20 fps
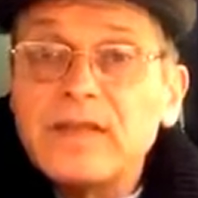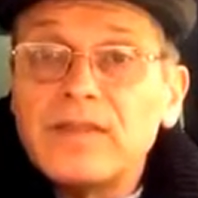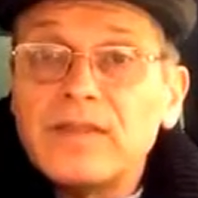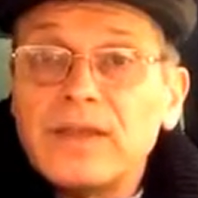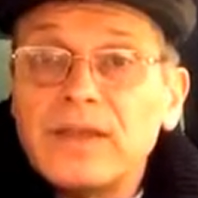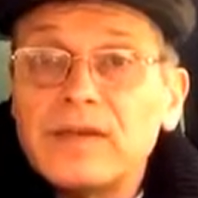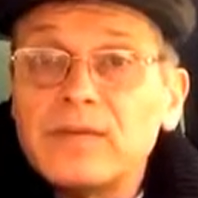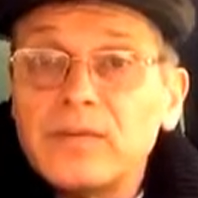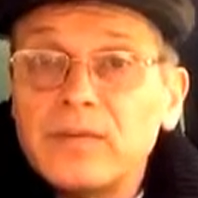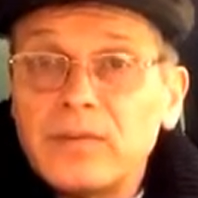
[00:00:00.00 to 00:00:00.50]

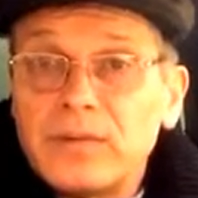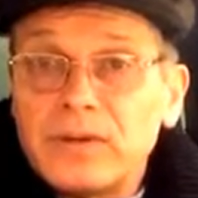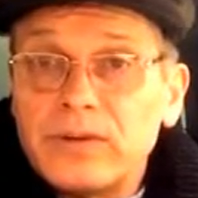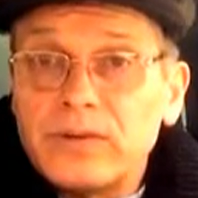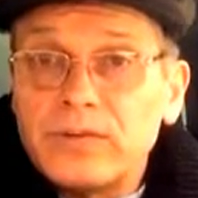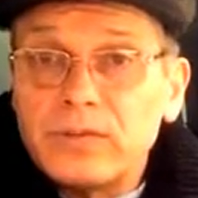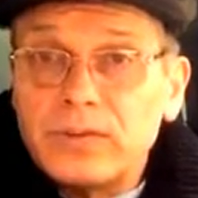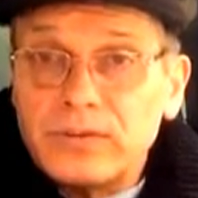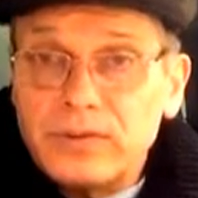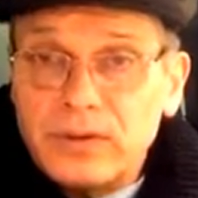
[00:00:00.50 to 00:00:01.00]
Then
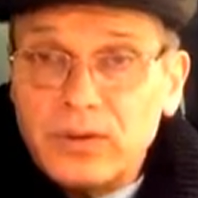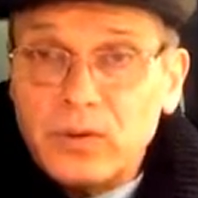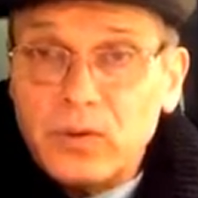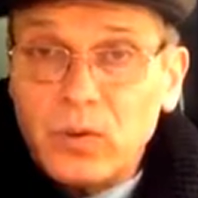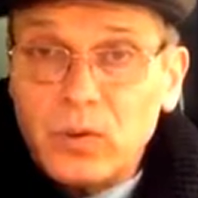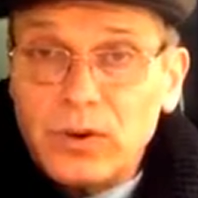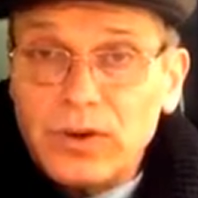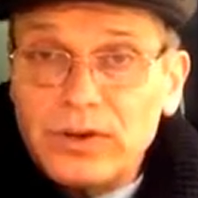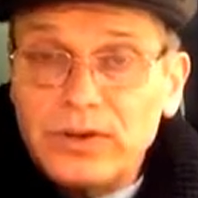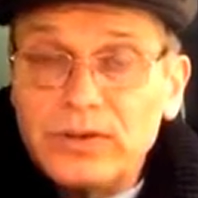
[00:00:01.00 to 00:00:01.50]
we
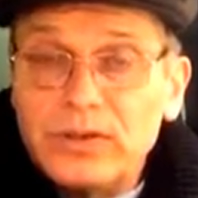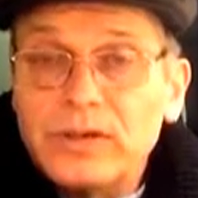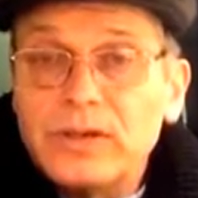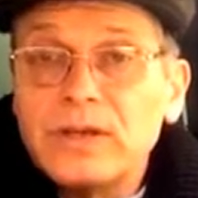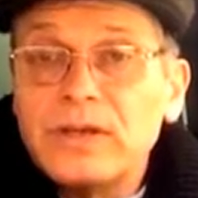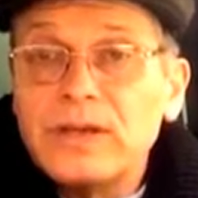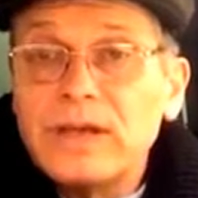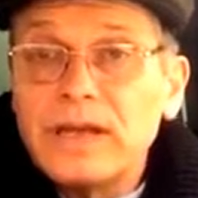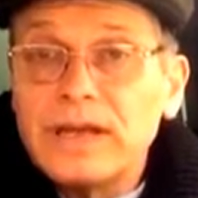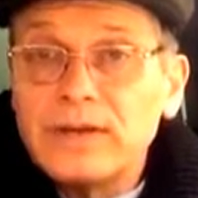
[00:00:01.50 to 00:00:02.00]
record it
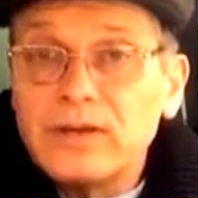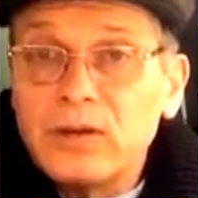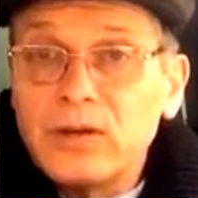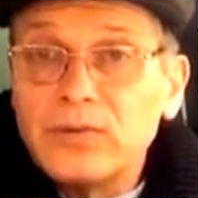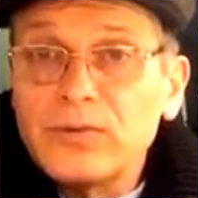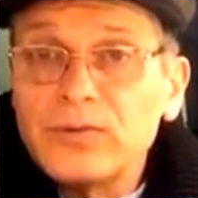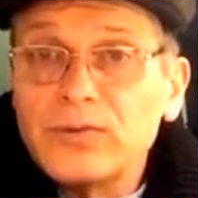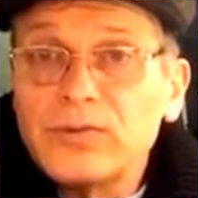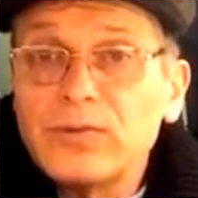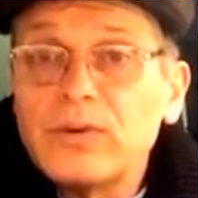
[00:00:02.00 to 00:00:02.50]
and
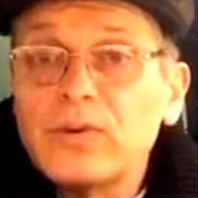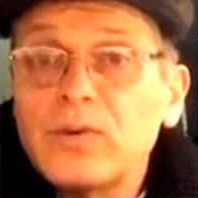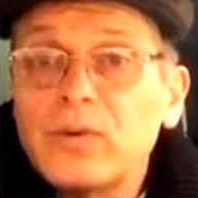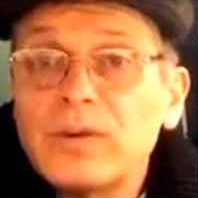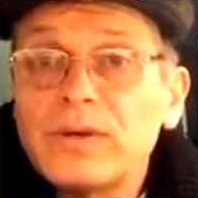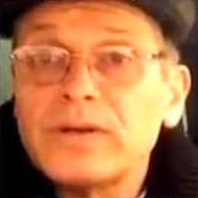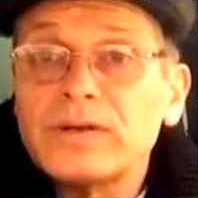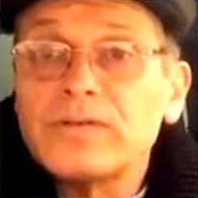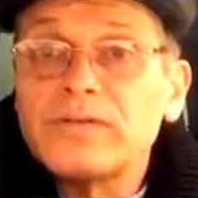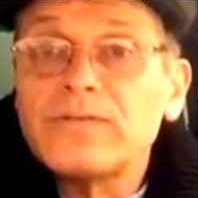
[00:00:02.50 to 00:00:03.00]
go through the
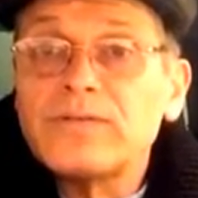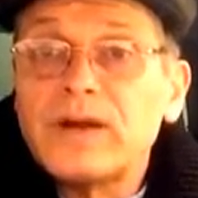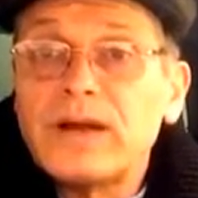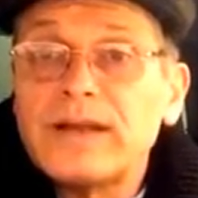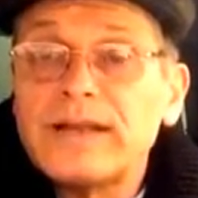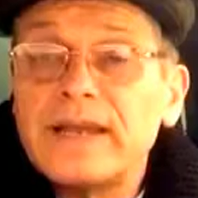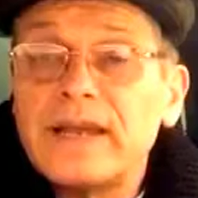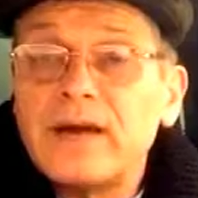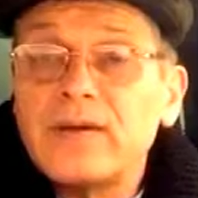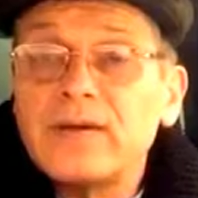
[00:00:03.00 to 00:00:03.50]
recording to
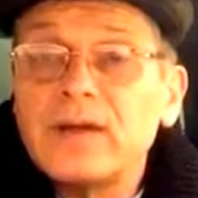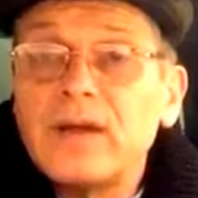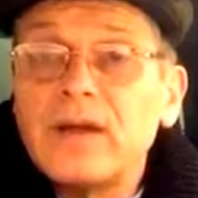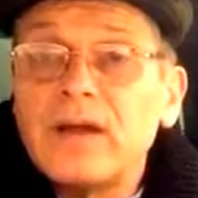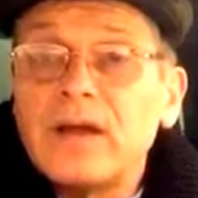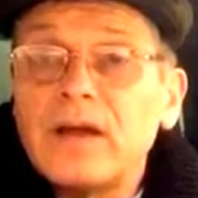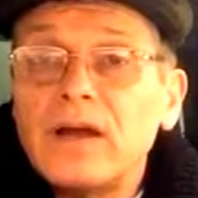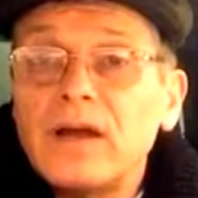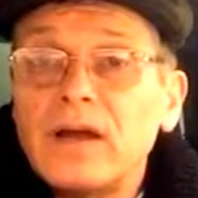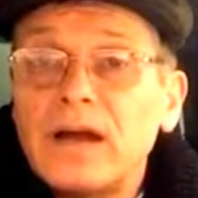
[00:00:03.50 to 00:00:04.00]
find out
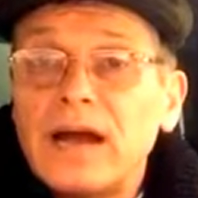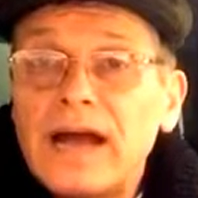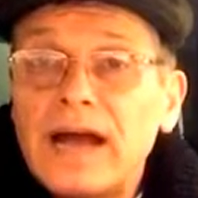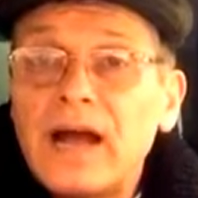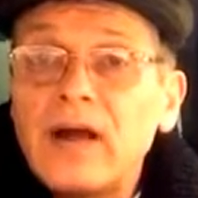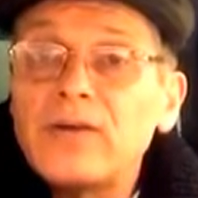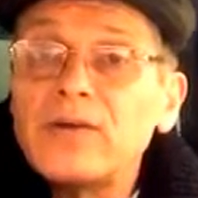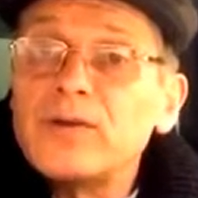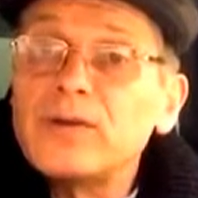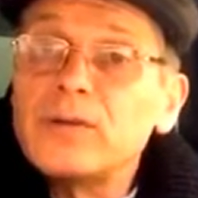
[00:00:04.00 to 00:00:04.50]

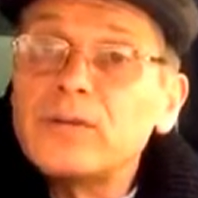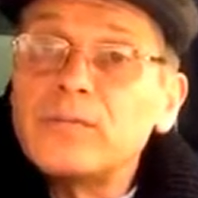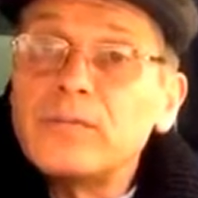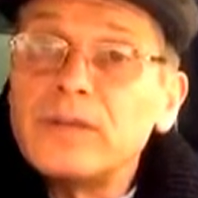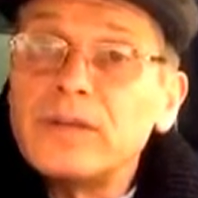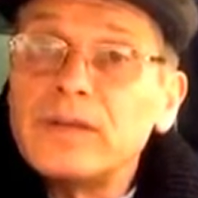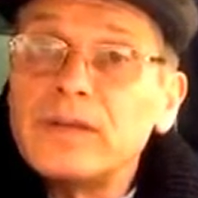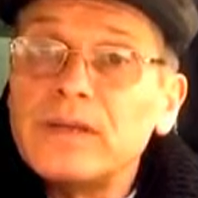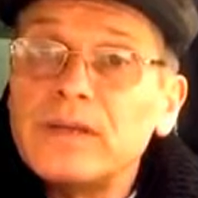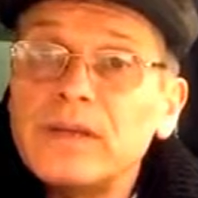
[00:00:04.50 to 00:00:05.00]
how you can
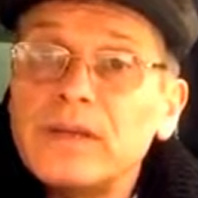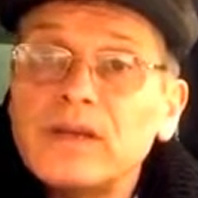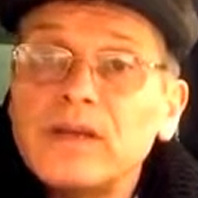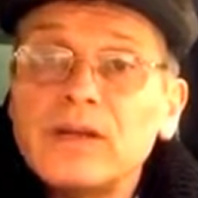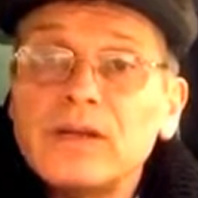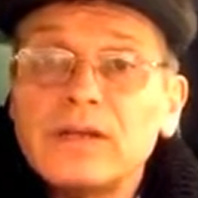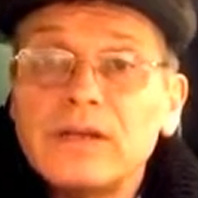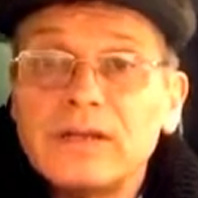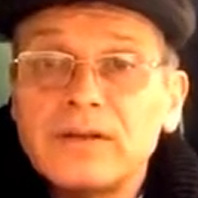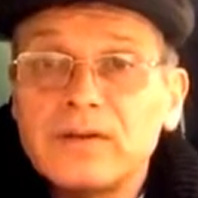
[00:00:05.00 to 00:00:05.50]
be
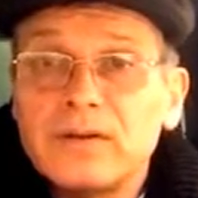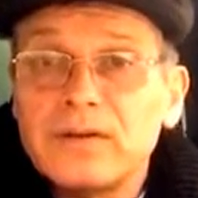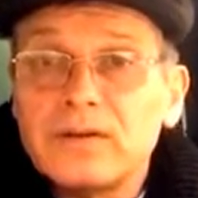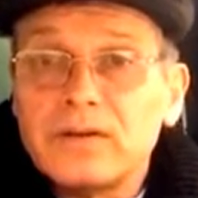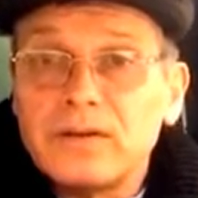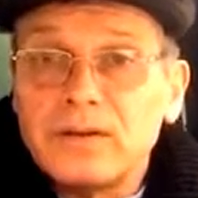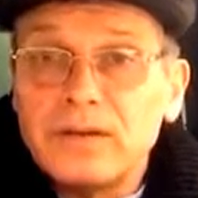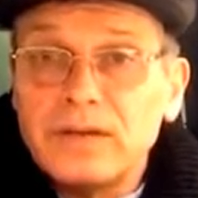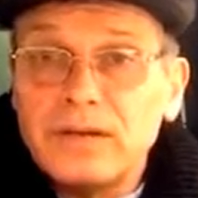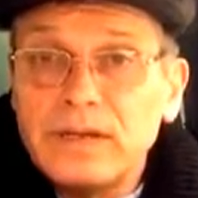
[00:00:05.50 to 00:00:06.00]

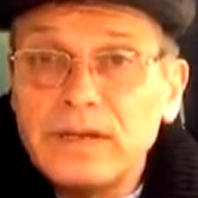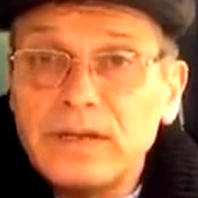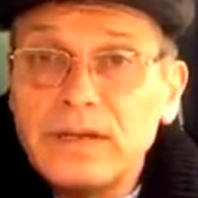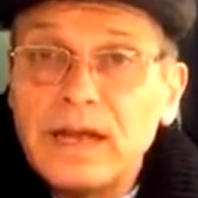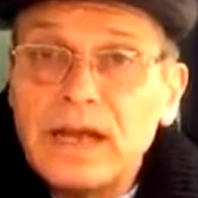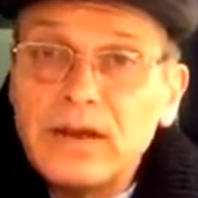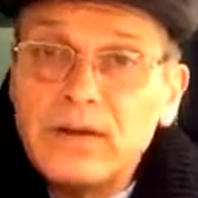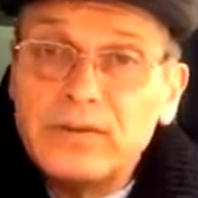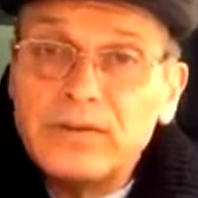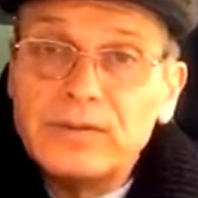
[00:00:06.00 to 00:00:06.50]
clearer in
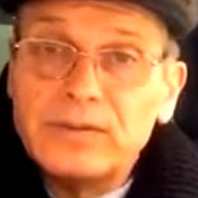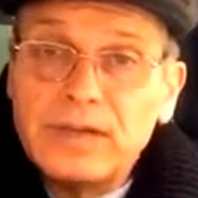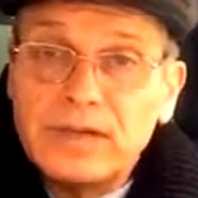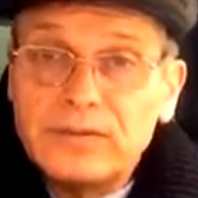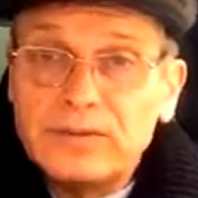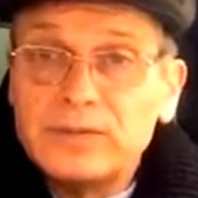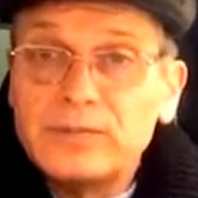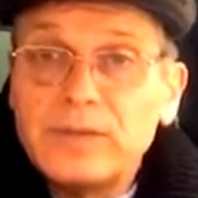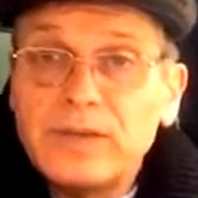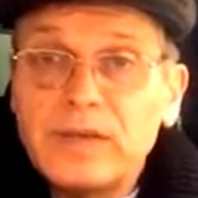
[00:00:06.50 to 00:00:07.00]

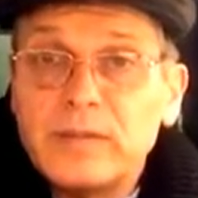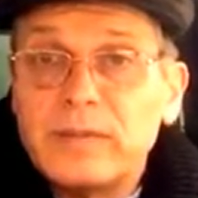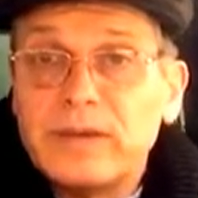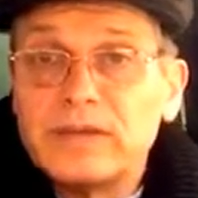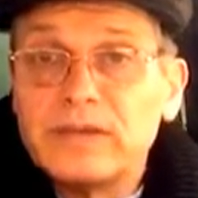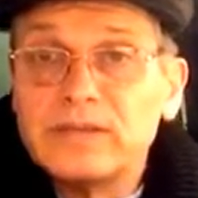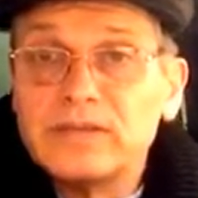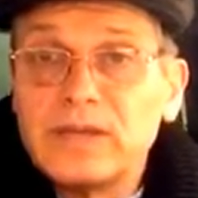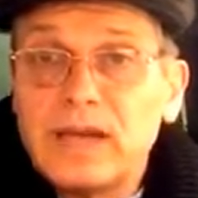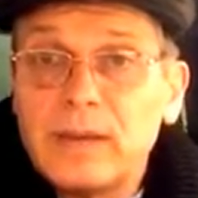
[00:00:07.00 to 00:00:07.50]
how to speak
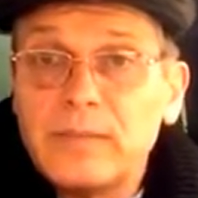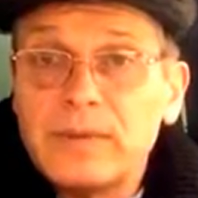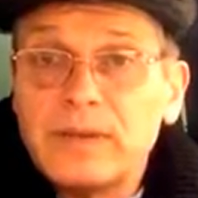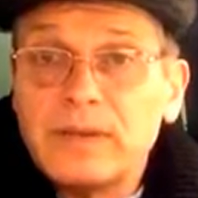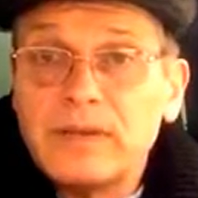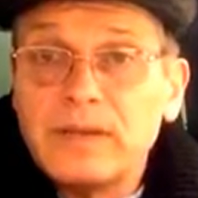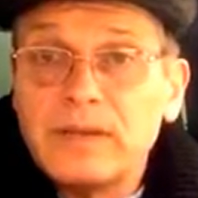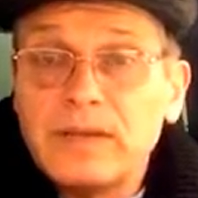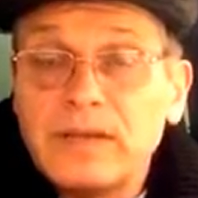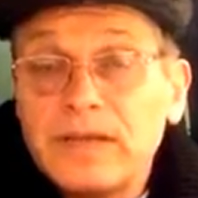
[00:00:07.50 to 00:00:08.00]
about the
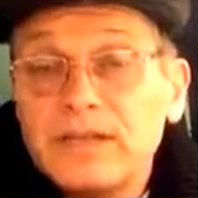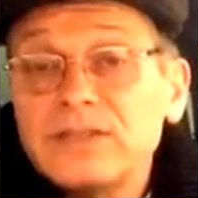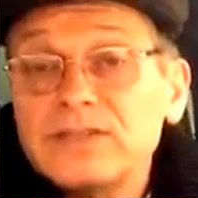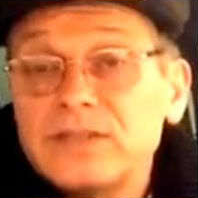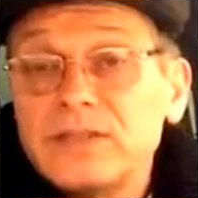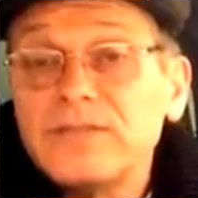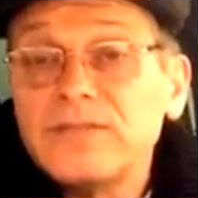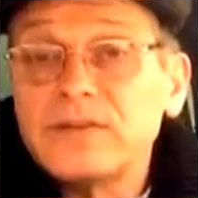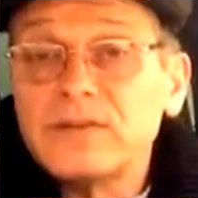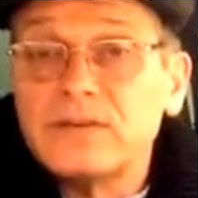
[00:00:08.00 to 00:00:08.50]
topic. And
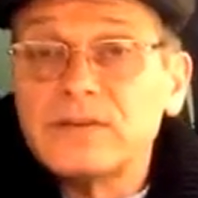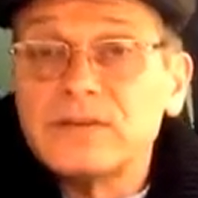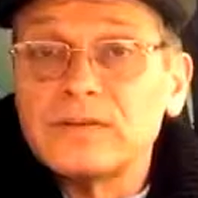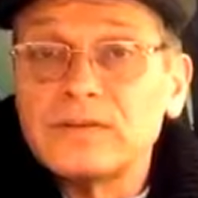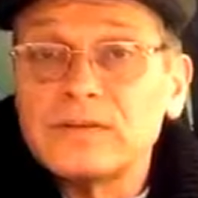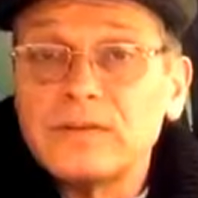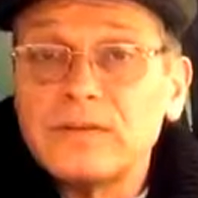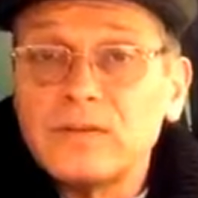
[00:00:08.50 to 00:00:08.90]
it's difficult.